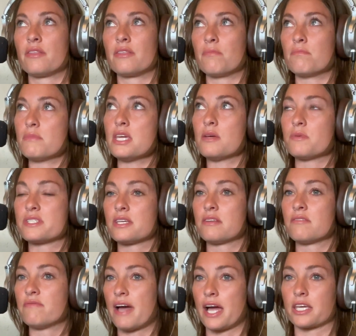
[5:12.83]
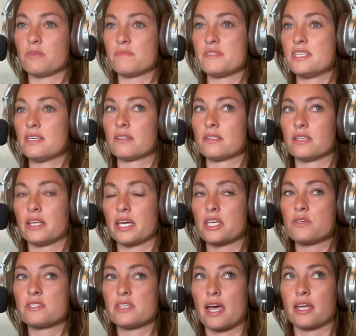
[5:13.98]
the meat was in vacuum sealed and, like
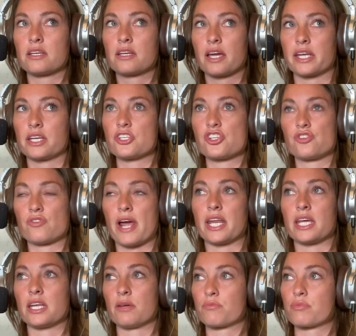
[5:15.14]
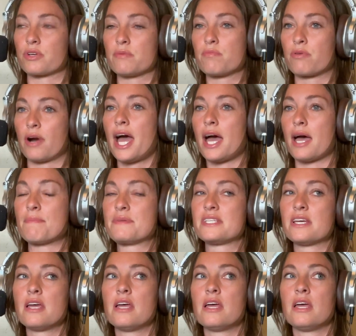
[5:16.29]
you said, kind of shredded and pre prepped,
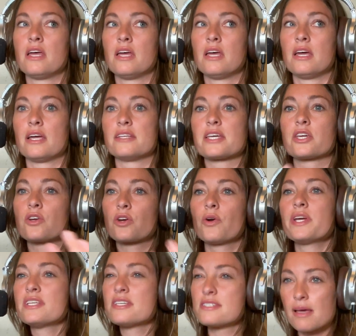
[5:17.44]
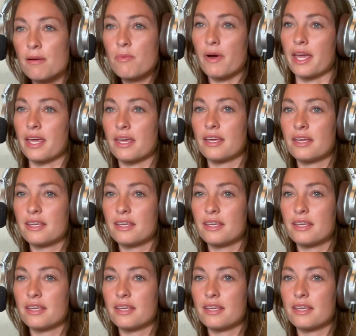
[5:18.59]
it's like you're going to Subway.